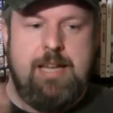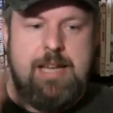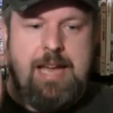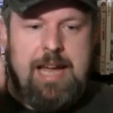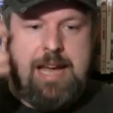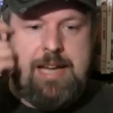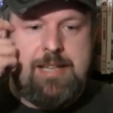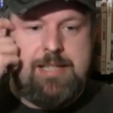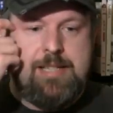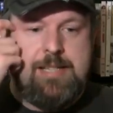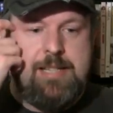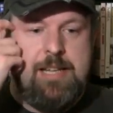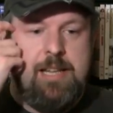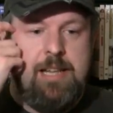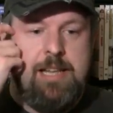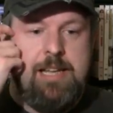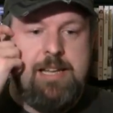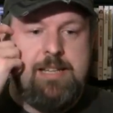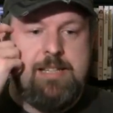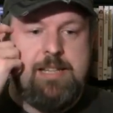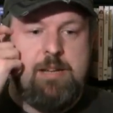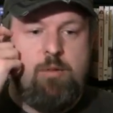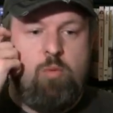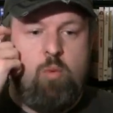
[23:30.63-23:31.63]
as
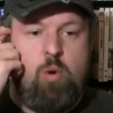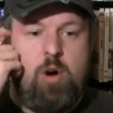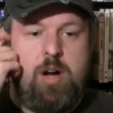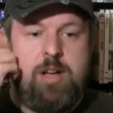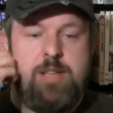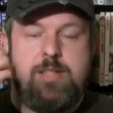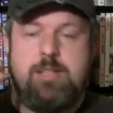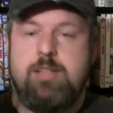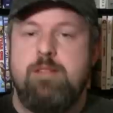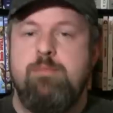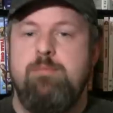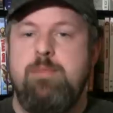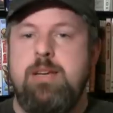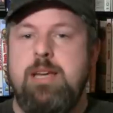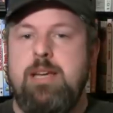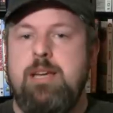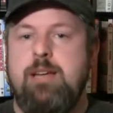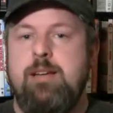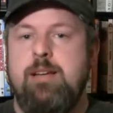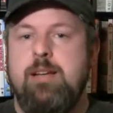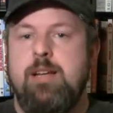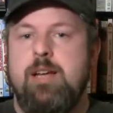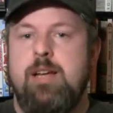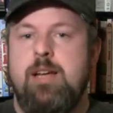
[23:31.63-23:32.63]
silly as it was to me,